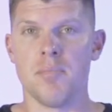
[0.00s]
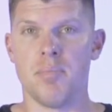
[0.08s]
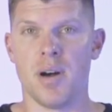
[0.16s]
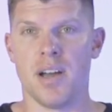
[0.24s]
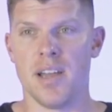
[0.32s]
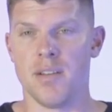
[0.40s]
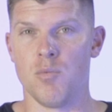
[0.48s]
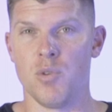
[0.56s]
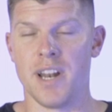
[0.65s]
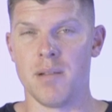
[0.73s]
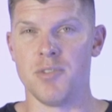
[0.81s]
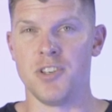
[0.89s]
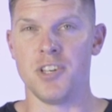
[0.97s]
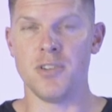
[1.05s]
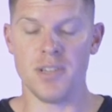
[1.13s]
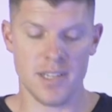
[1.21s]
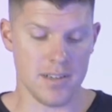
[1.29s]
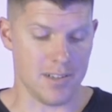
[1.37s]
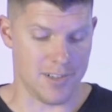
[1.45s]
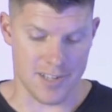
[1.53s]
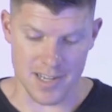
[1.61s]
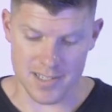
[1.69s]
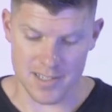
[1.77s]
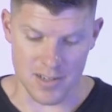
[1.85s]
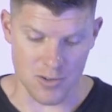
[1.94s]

But when I'm shooting just